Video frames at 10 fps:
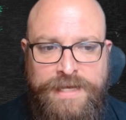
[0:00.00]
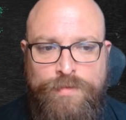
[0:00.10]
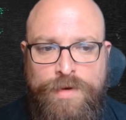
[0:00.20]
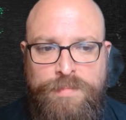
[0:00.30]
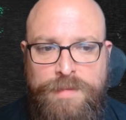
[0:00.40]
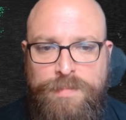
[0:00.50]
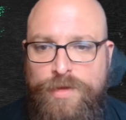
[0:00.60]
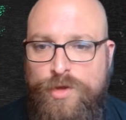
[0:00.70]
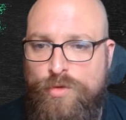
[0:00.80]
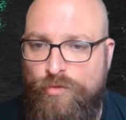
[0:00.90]
They don't want people
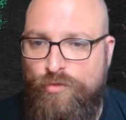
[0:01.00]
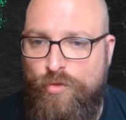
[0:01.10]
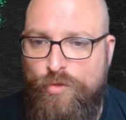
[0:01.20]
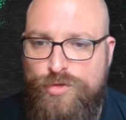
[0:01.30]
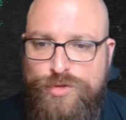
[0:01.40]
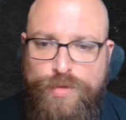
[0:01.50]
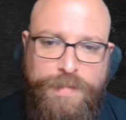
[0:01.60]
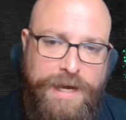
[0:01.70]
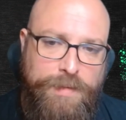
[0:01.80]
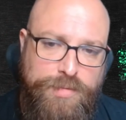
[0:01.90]
that you can talk to
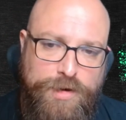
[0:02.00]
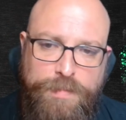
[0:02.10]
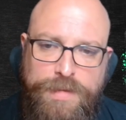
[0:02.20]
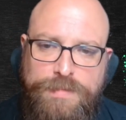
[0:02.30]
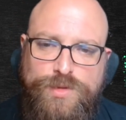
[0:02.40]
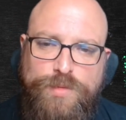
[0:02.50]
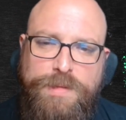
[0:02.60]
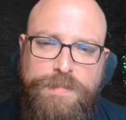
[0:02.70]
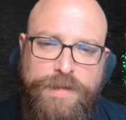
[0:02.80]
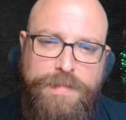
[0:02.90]
about problems, or
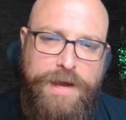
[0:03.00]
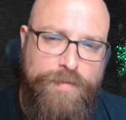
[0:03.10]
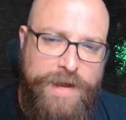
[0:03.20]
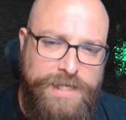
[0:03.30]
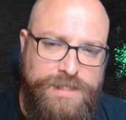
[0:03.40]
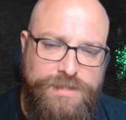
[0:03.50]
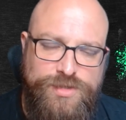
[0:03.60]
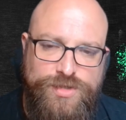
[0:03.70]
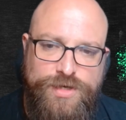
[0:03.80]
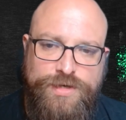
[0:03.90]
people that might raise
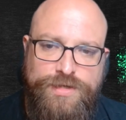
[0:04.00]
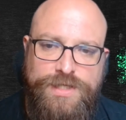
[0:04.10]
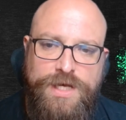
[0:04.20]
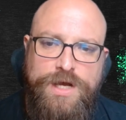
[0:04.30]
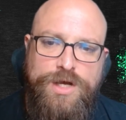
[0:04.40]
concerns.